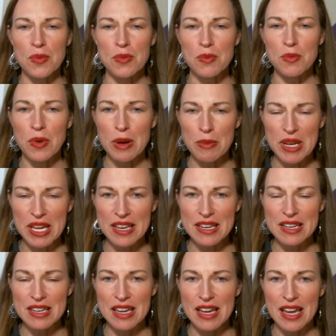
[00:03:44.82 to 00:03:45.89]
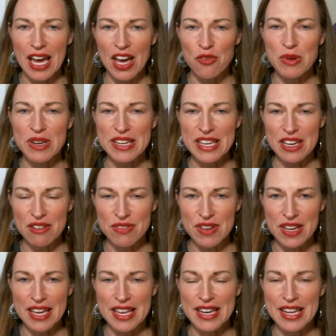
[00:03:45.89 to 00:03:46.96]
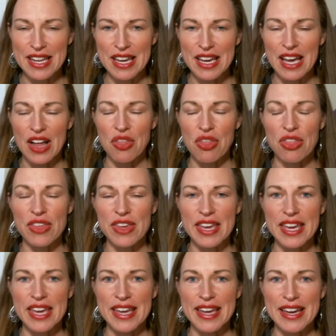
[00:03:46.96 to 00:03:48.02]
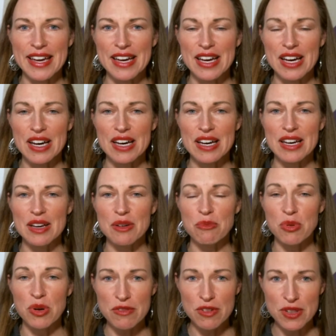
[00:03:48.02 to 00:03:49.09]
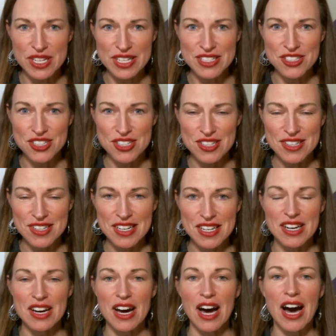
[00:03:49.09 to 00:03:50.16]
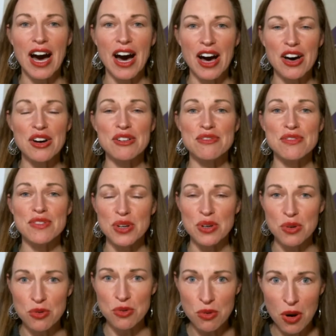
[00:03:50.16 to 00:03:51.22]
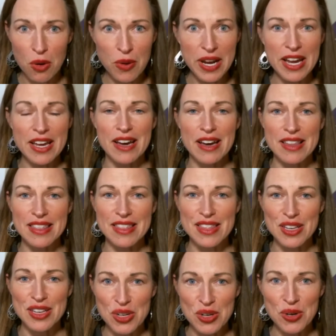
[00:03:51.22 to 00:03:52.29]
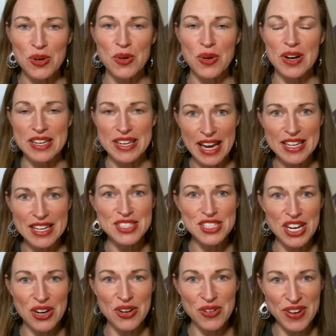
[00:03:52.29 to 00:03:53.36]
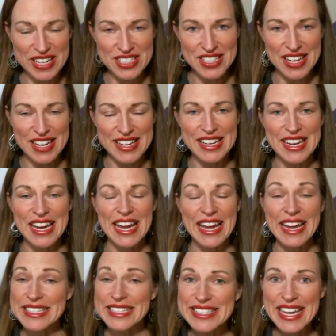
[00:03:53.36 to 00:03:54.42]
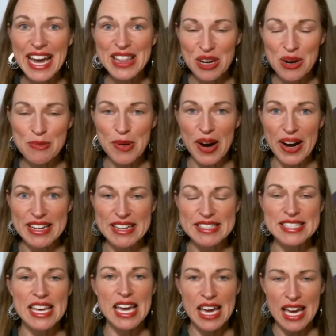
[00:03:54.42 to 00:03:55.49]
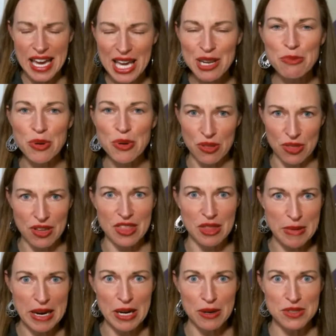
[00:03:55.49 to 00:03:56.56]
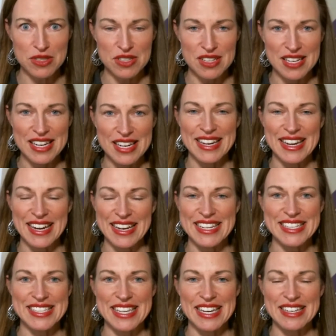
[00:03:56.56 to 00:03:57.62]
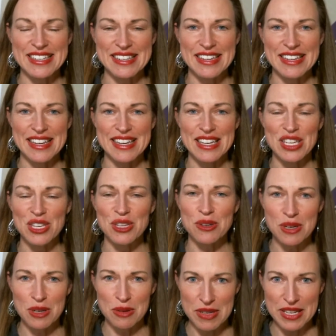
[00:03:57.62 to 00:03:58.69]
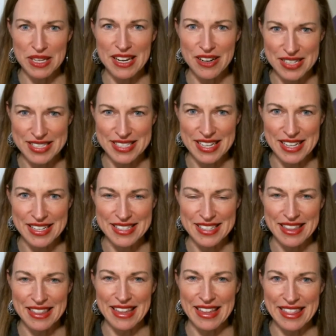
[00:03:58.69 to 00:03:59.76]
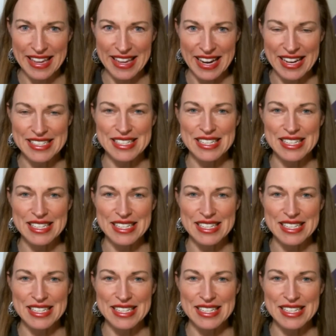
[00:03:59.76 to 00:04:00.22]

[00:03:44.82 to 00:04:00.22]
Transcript: women have been given the privilege of growing the new next generation inside their bodies and birthing them out. And he said, you can be guaranteed that that